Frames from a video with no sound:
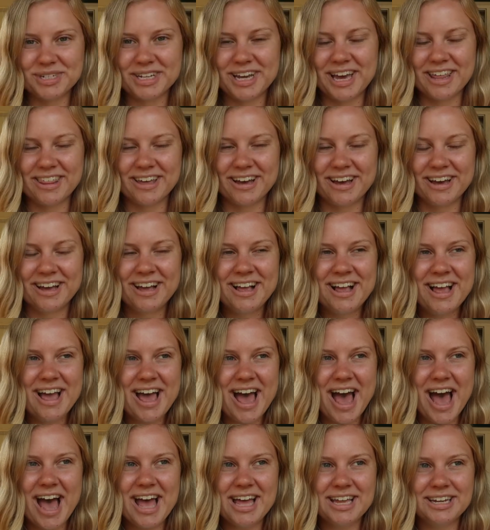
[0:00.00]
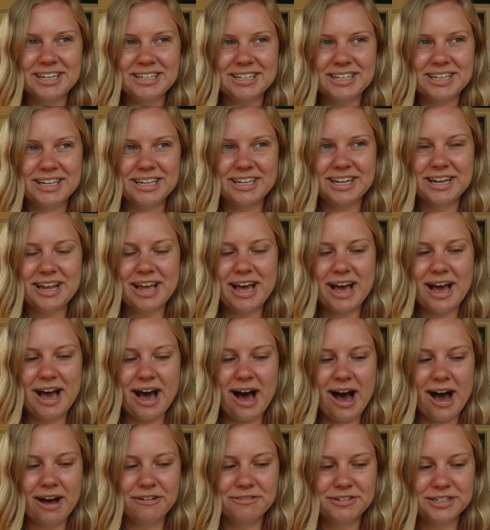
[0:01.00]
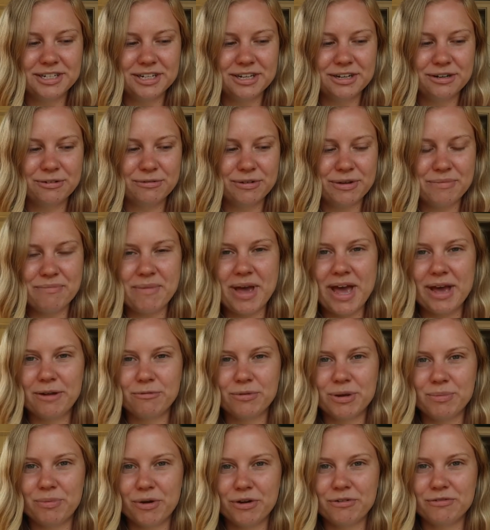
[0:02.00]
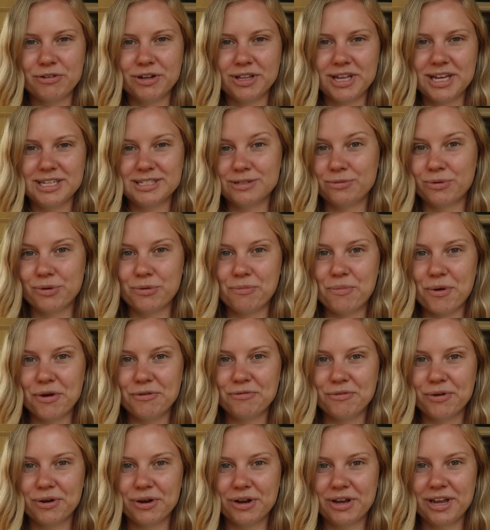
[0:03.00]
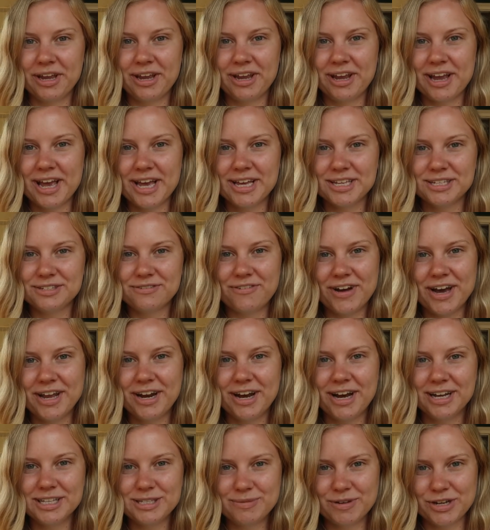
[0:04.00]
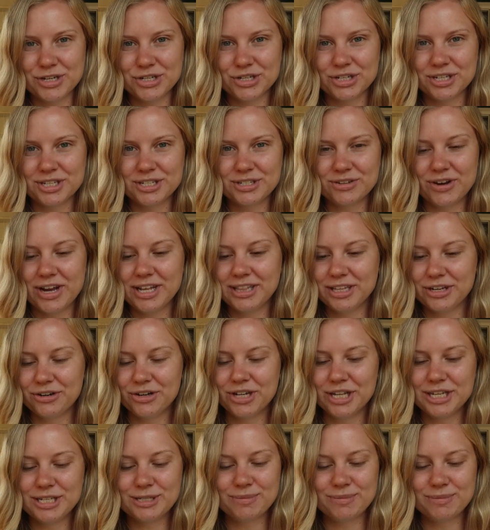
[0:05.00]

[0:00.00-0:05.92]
together, and after we met, we both realized that we were both working as fine arts specialists. So I literally